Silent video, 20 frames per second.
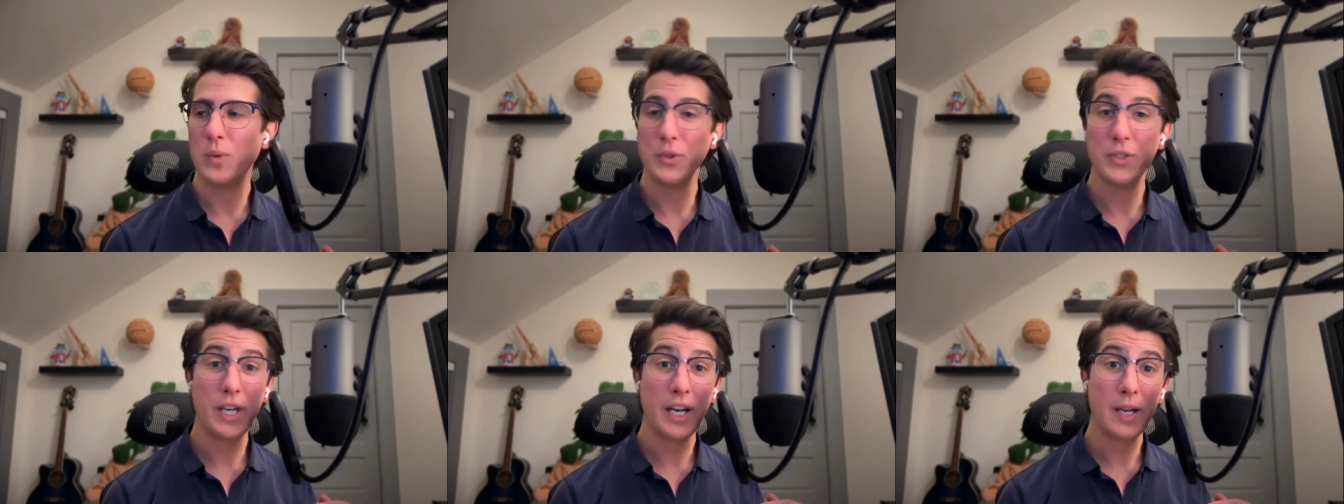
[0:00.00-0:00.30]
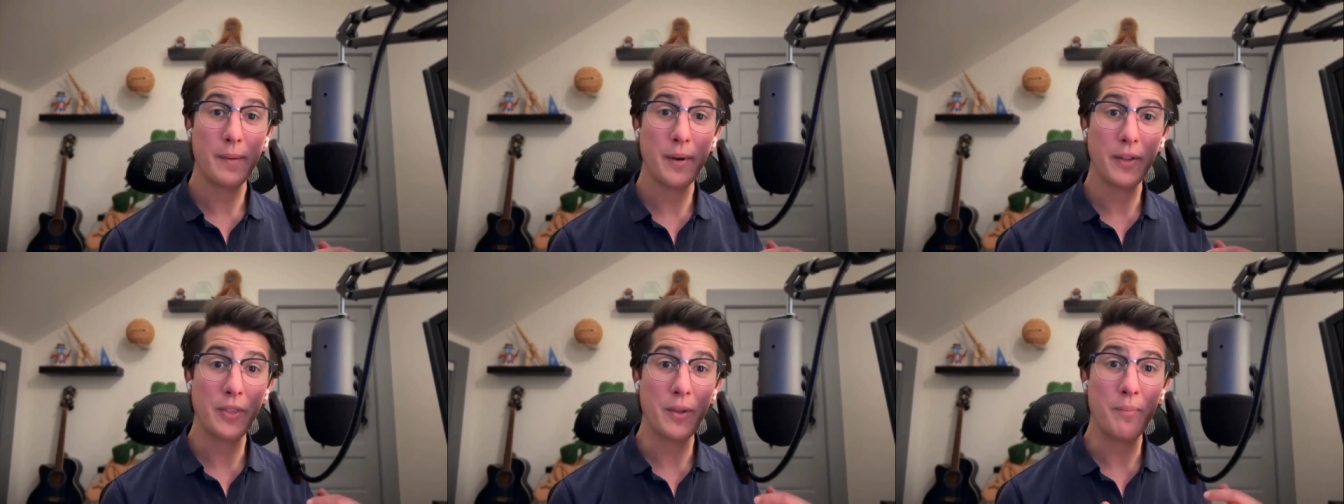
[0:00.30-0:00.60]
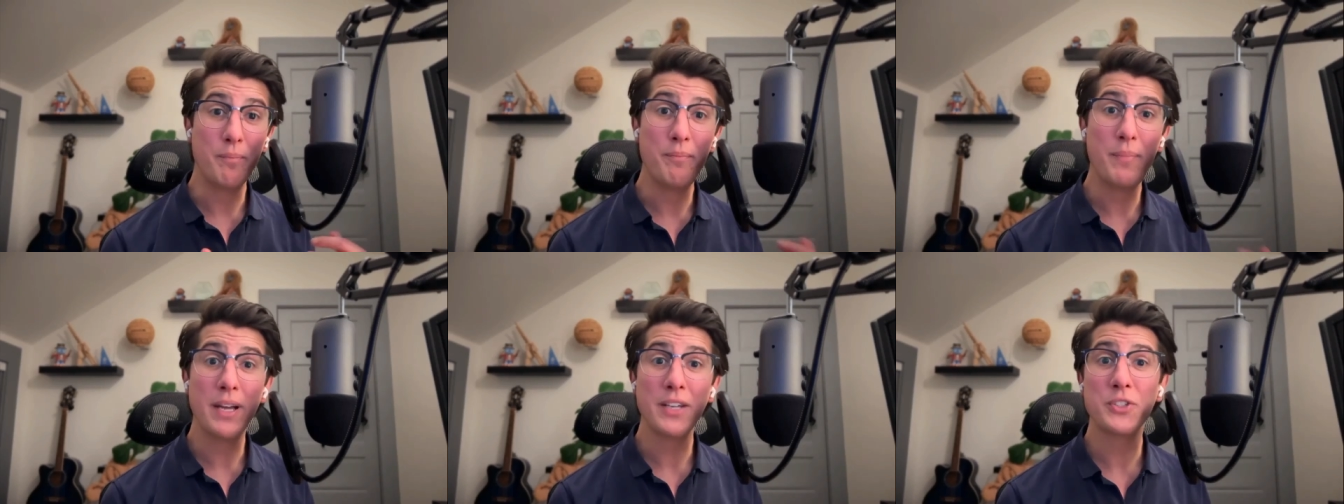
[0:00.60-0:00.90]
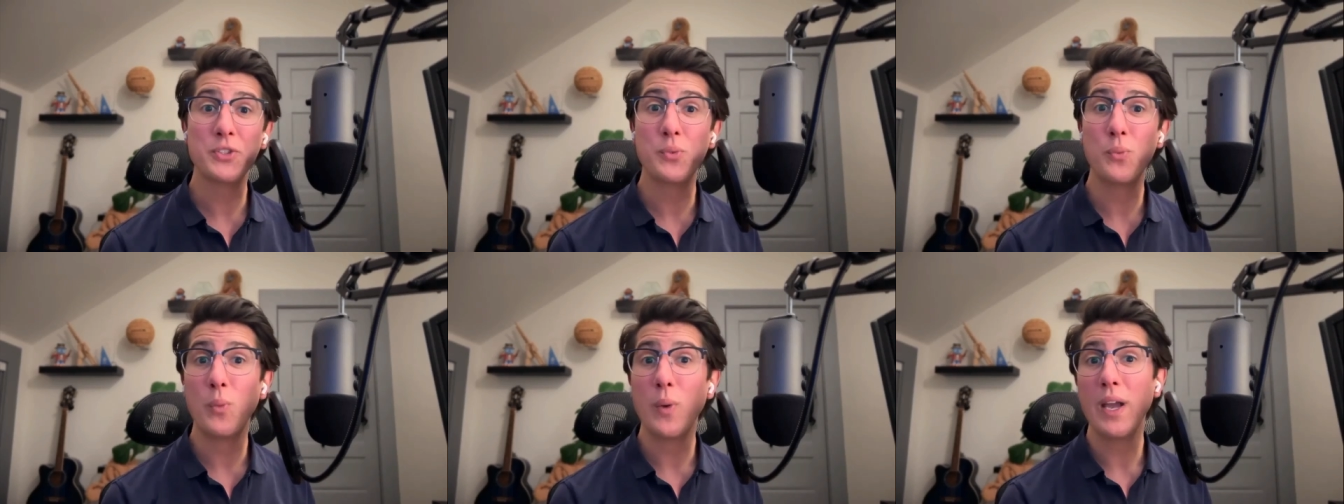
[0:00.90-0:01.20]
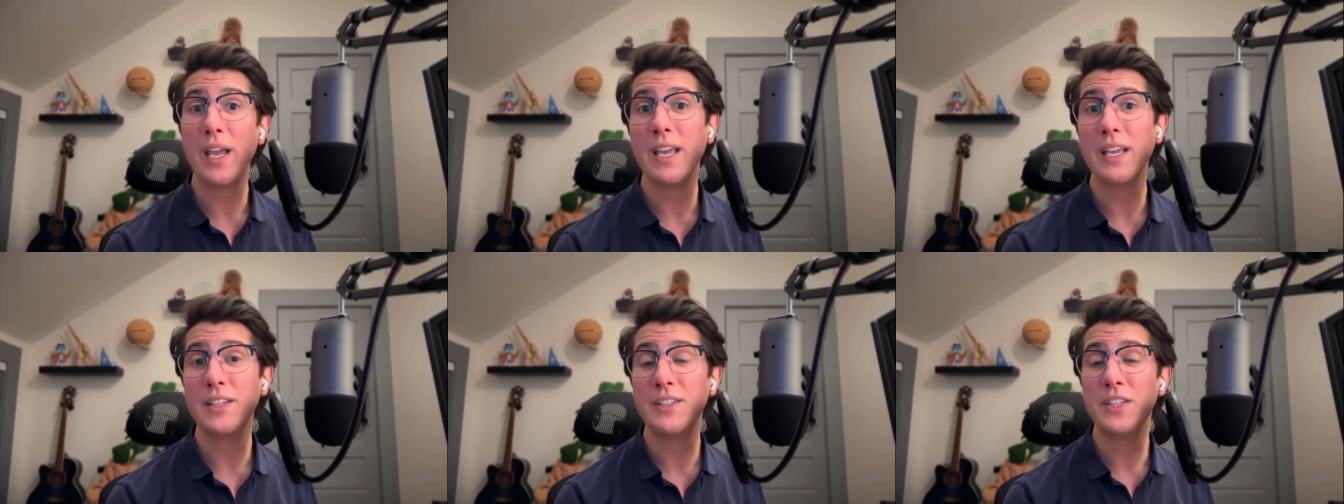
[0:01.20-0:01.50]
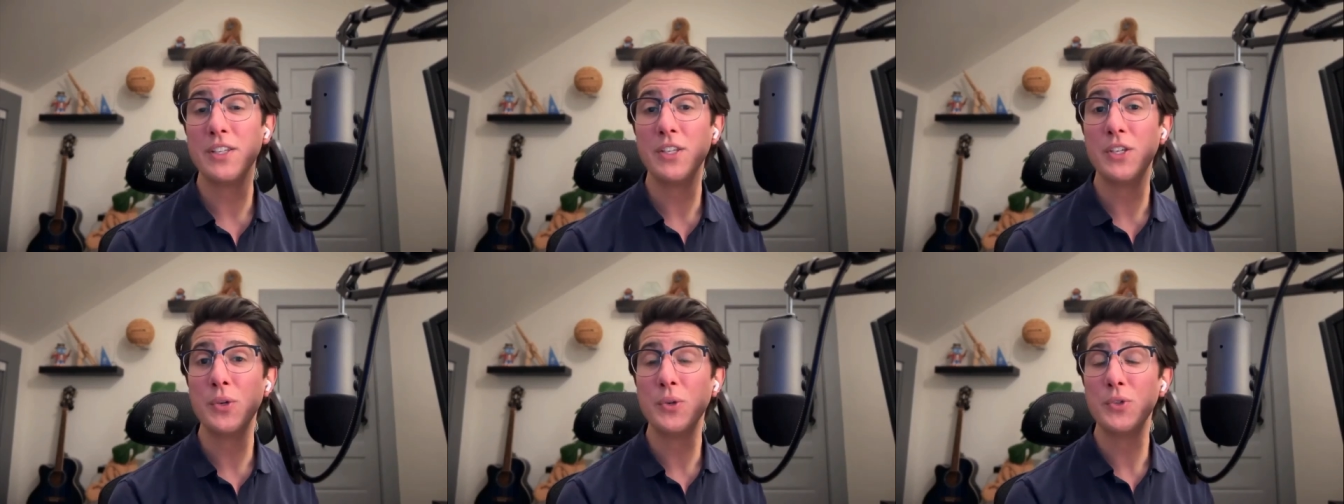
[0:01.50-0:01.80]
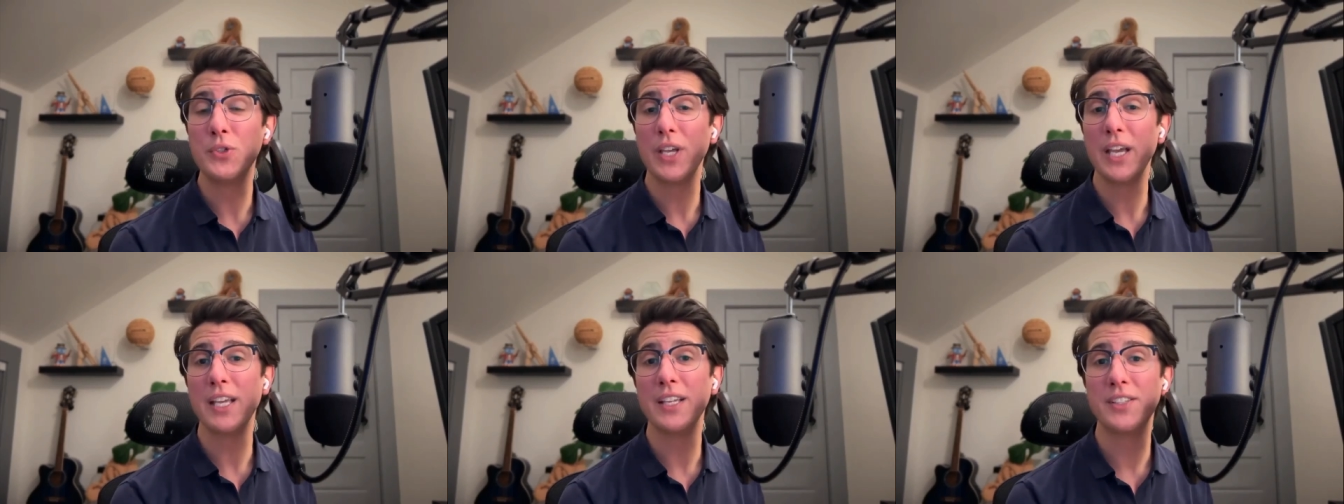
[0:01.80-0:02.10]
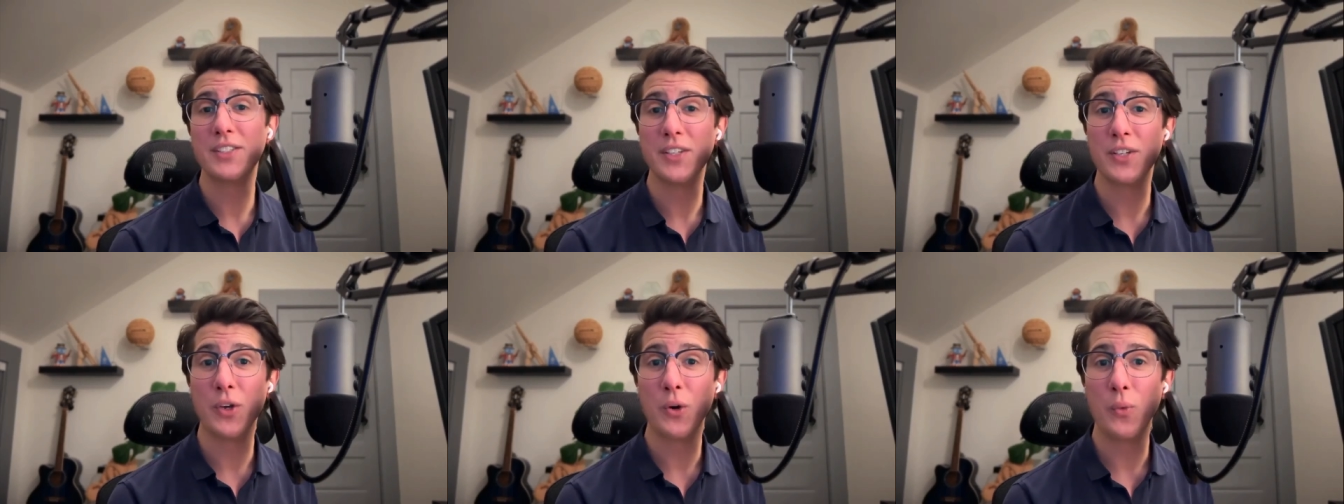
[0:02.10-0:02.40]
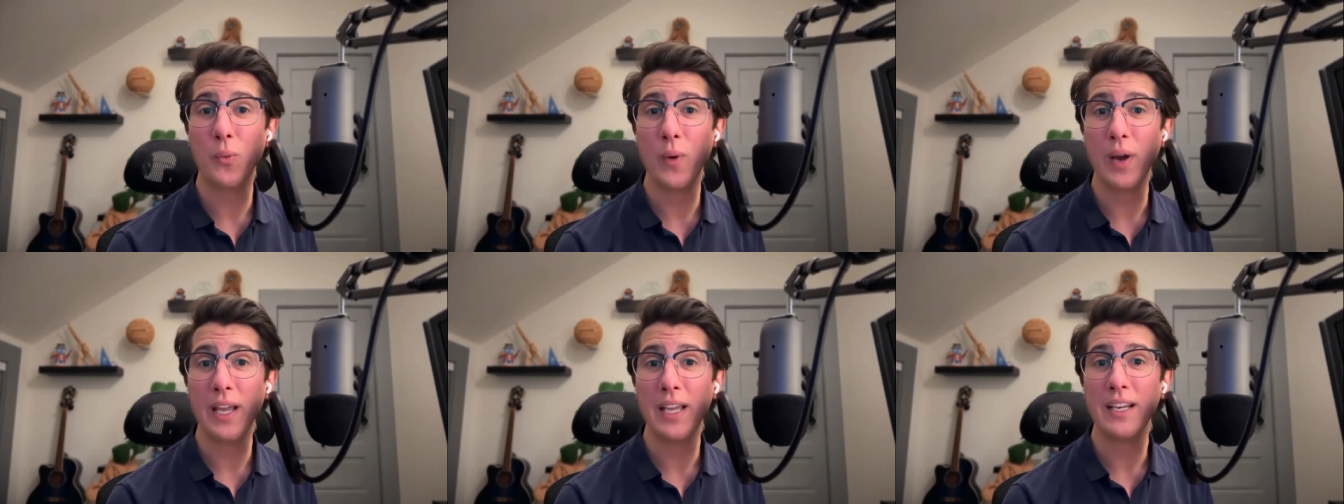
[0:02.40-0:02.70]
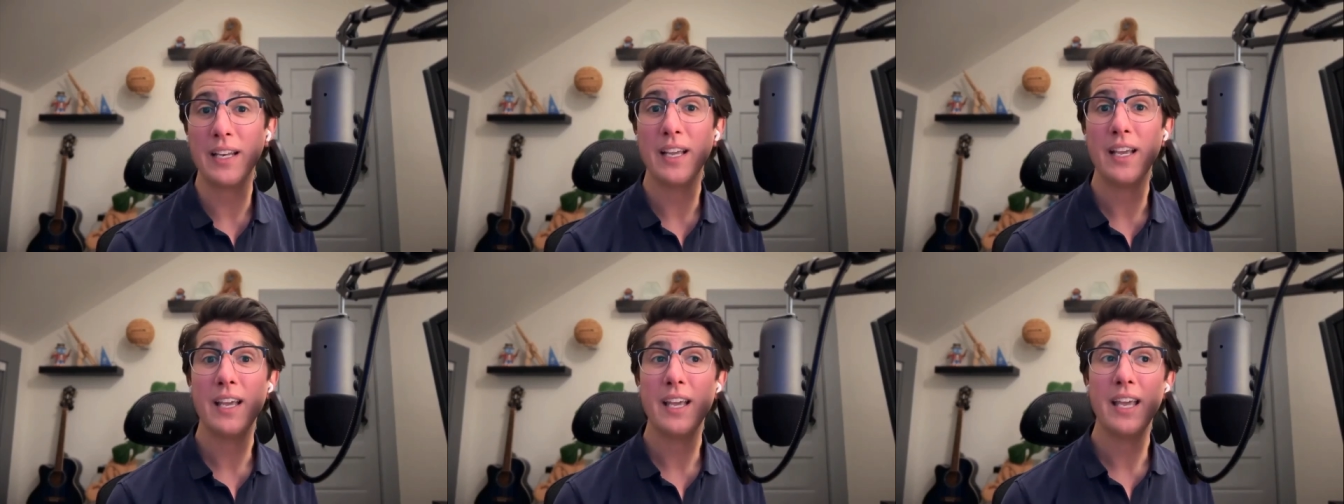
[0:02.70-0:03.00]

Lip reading: We'll talk about the best way to use async await